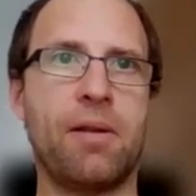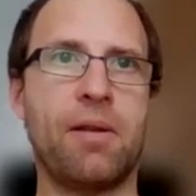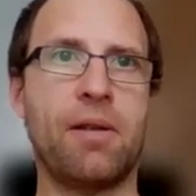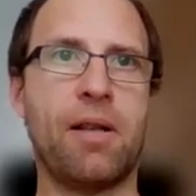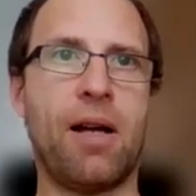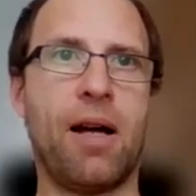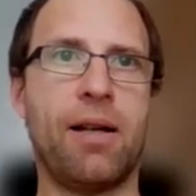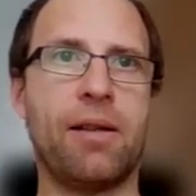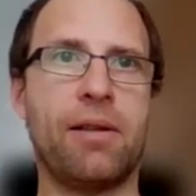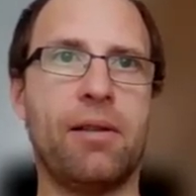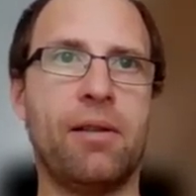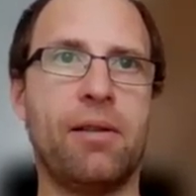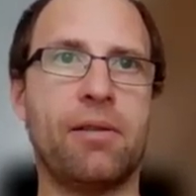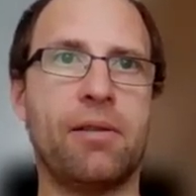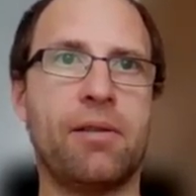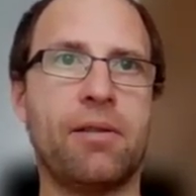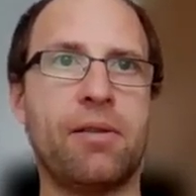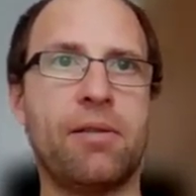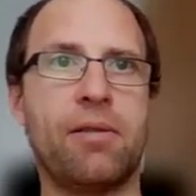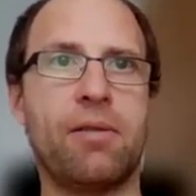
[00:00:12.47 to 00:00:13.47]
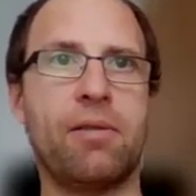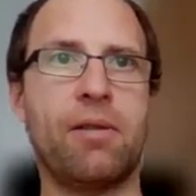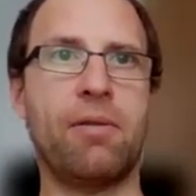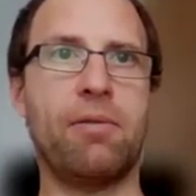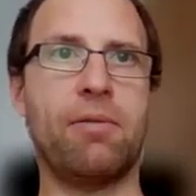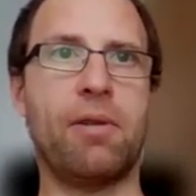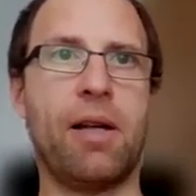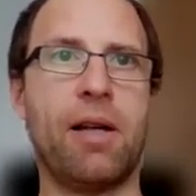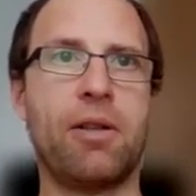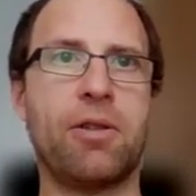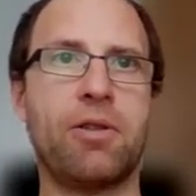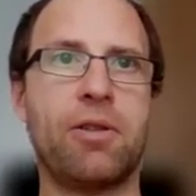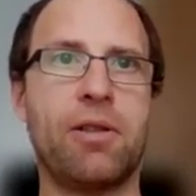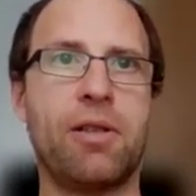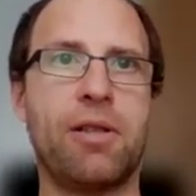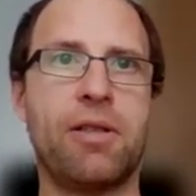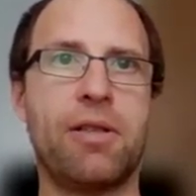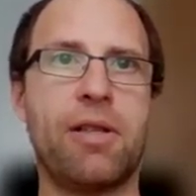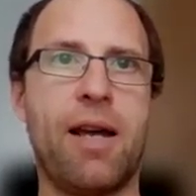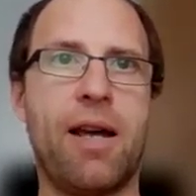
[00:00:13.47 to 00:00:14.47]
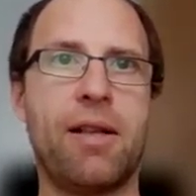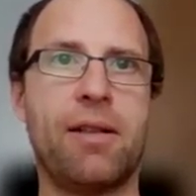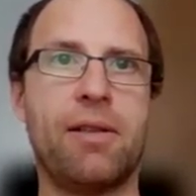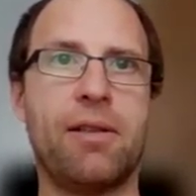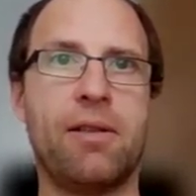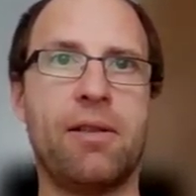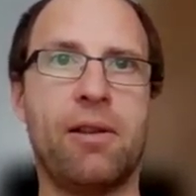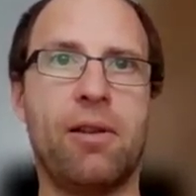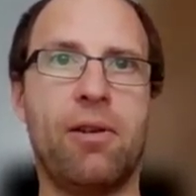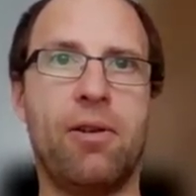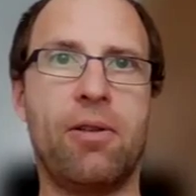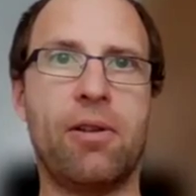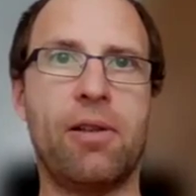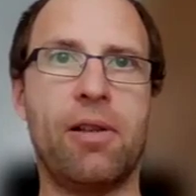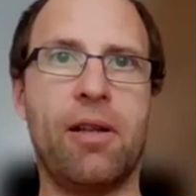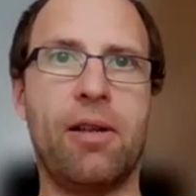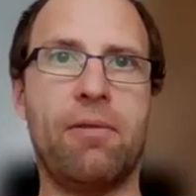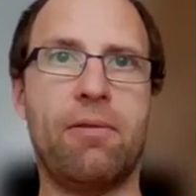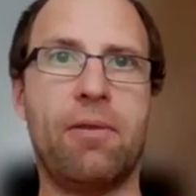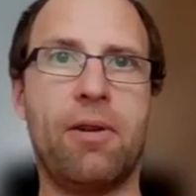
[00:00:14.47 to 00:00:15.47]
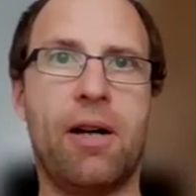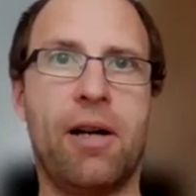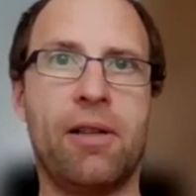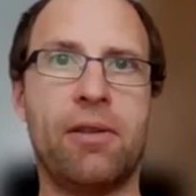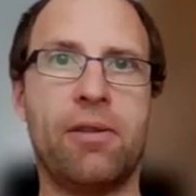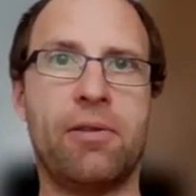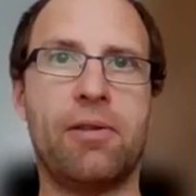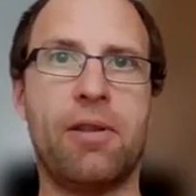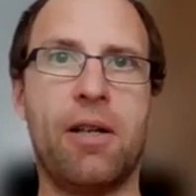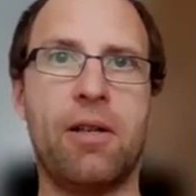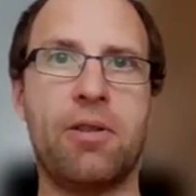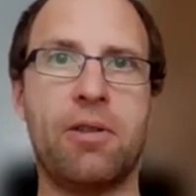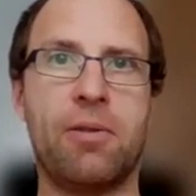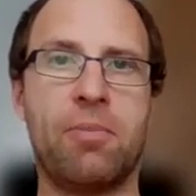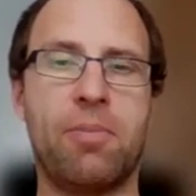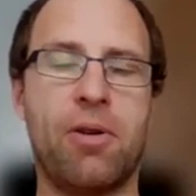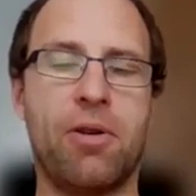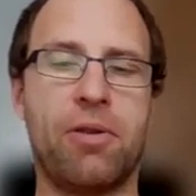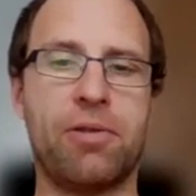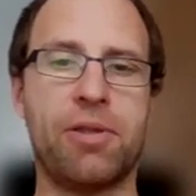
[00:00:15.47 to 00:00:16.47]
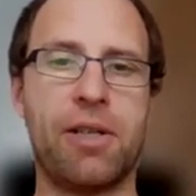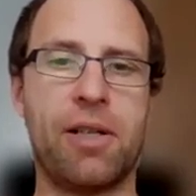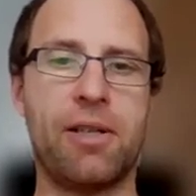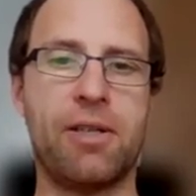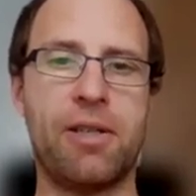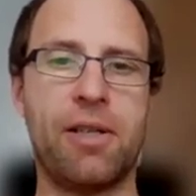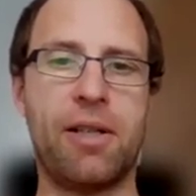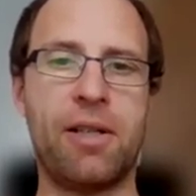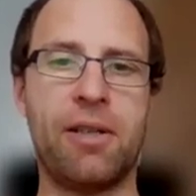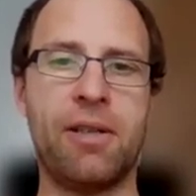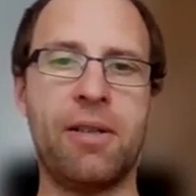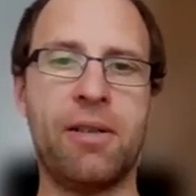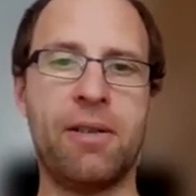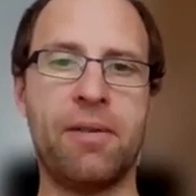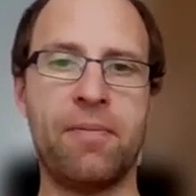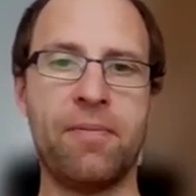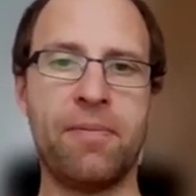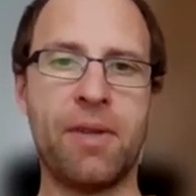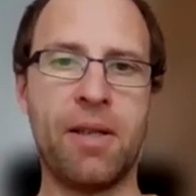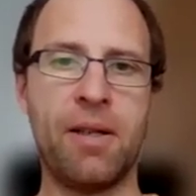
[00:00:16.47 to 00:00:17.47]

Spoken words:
titled Reflection is Dead, Long Live Annotation Processing.